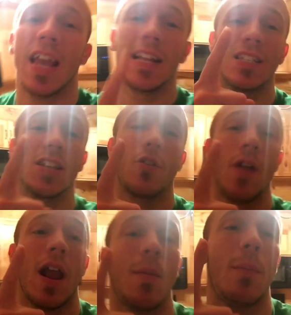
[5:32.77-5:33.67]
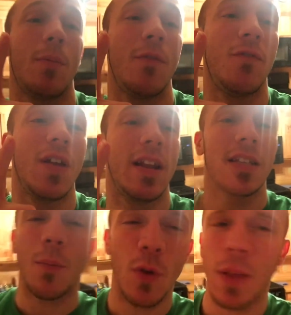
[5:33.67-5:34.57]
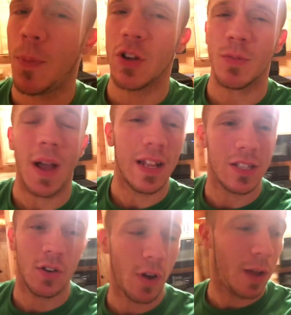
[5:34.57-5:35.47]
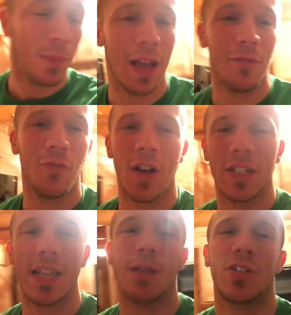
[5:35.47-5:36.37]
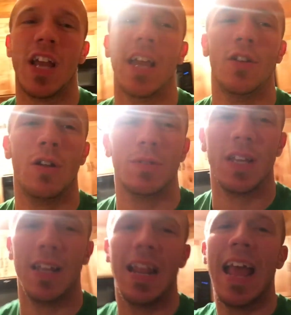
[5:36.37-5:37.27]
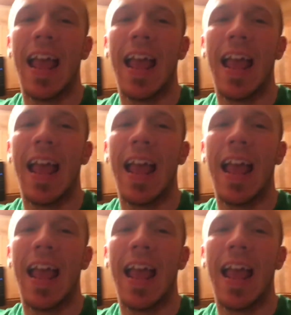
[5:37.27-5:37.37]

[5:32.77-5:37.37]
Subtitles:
Instagram, Opperman Fitness. I'm really pushing my Instagram, man. Fuck Snapchat. You know what I'm saying?